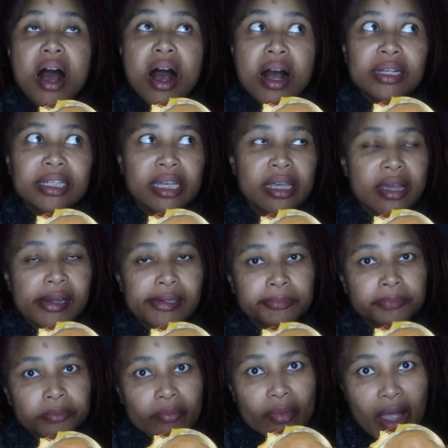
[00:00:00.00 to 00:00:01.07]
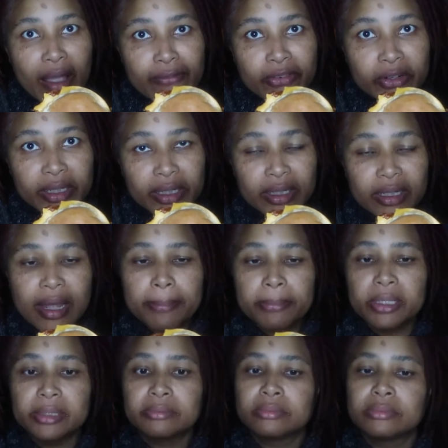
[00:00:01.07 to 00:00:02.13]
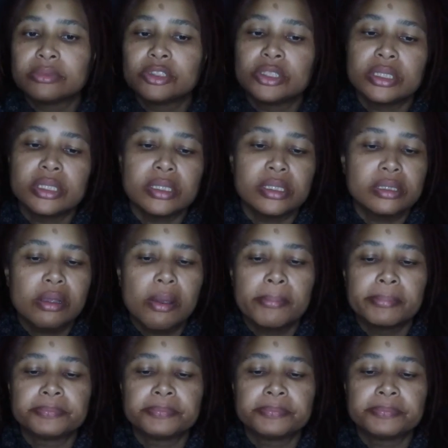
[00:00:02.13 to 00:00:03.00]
Again, I forget a napkin. Jeez.